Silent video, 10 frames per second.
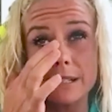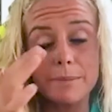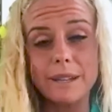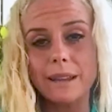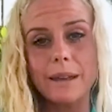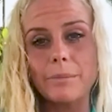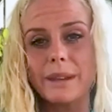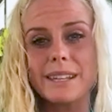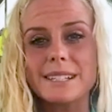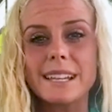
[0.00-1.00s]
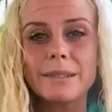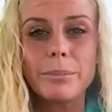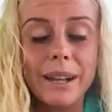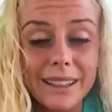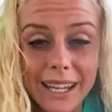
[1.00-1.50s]
has been the biggest
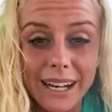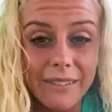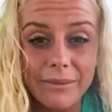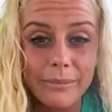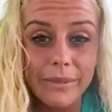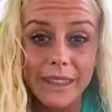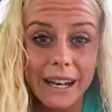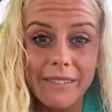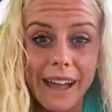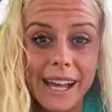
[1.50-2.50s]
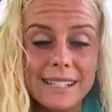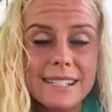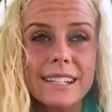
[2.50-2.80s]
setback that I've had,